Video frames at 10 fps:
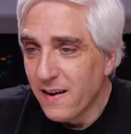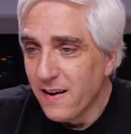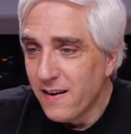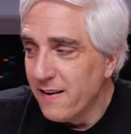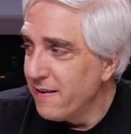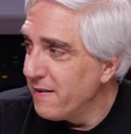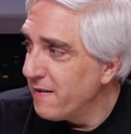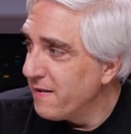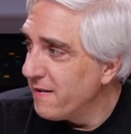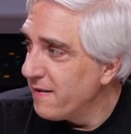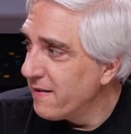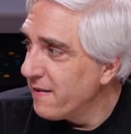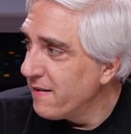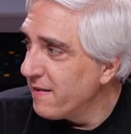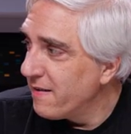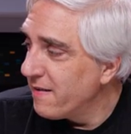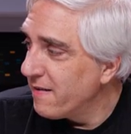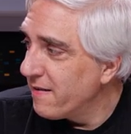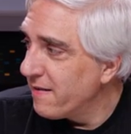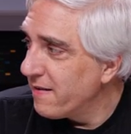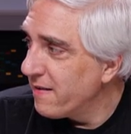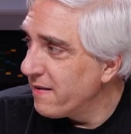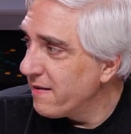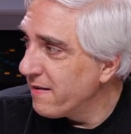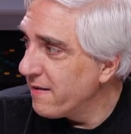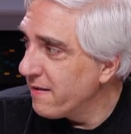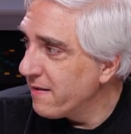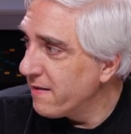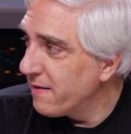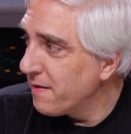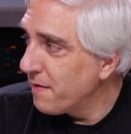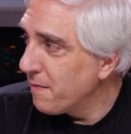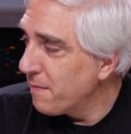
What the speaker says: No words are spoken by the person on screen.